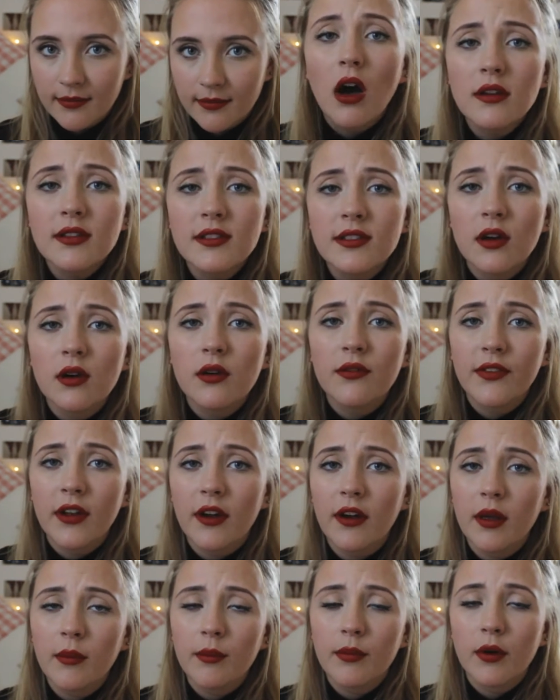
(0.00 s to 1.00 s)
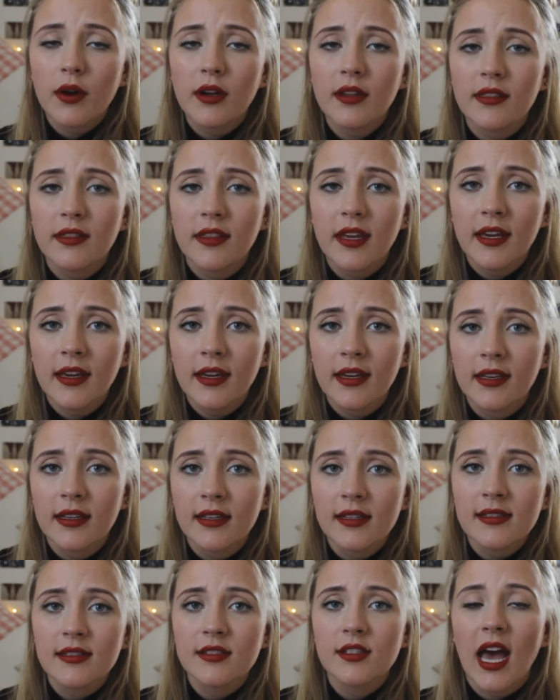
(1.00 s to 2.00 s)
Also, a very important thing
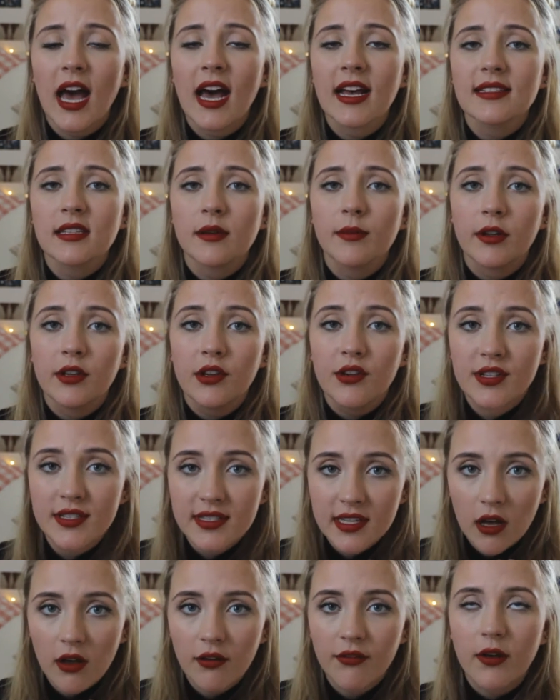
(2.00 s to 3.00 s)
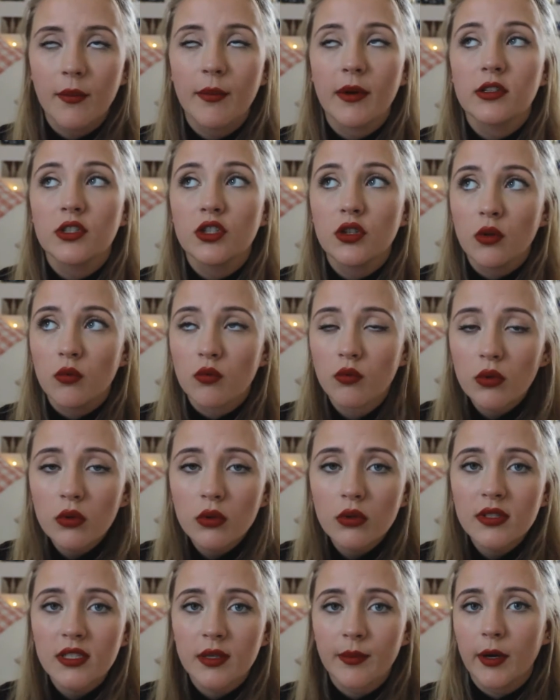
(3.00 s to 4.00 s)
is to ask about yourself, about your
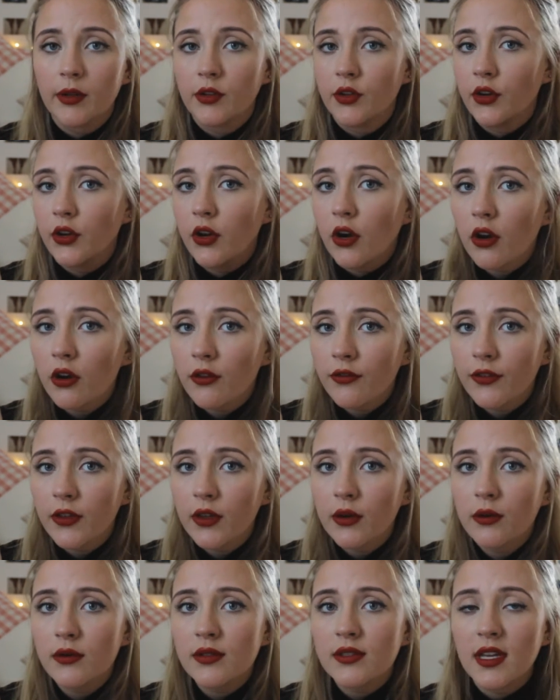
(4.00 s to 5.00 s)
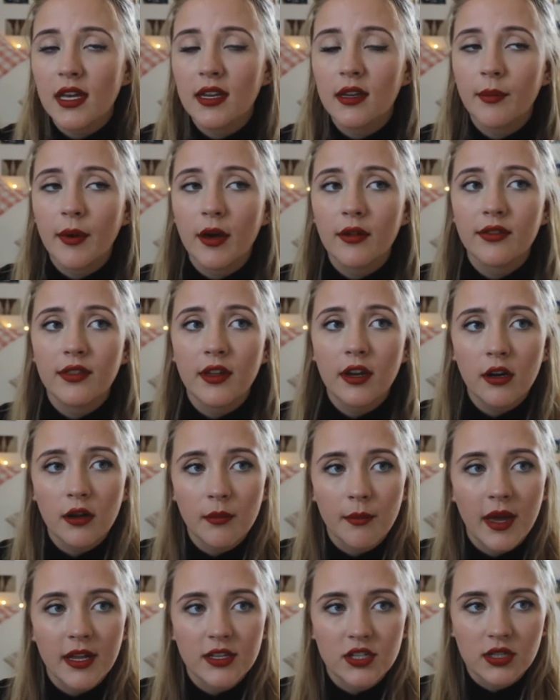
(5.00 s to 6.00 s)
rules, about your curfews, and about their
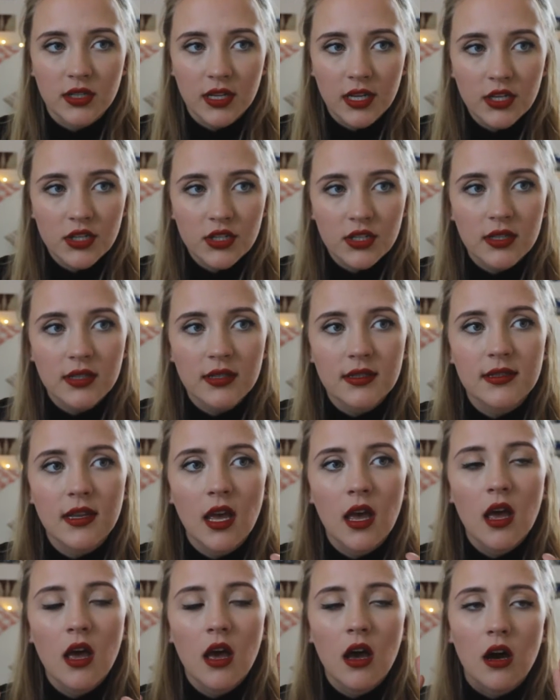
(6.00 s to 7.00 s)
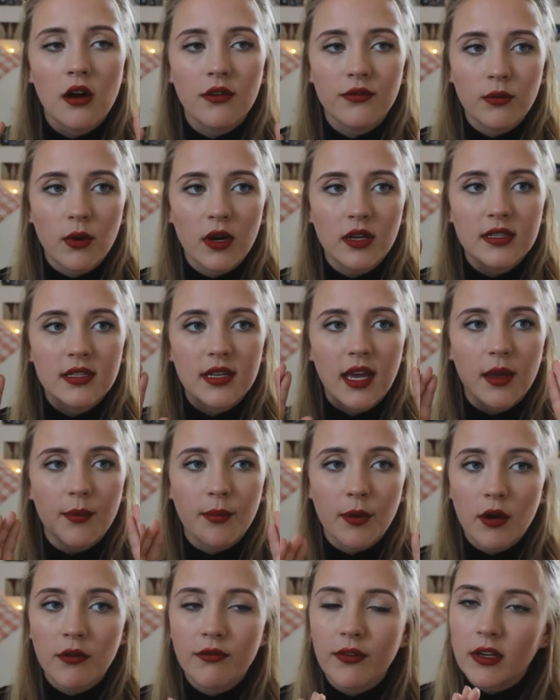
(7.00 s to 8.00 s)
imaginations of what a
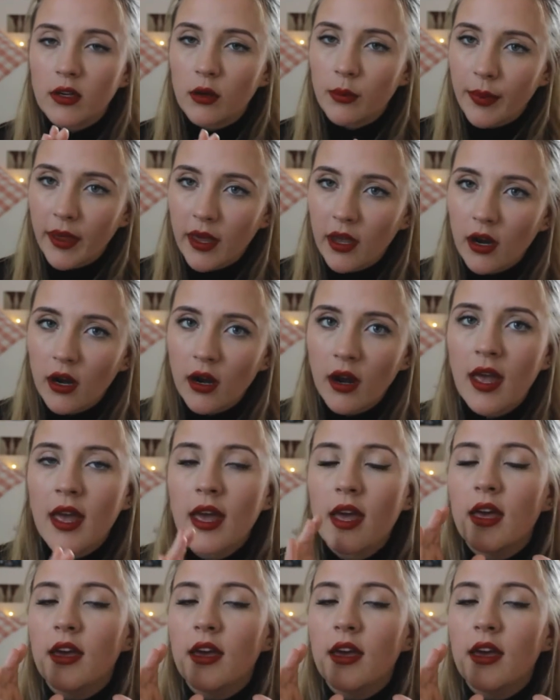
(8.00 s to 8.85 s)
perfect au pair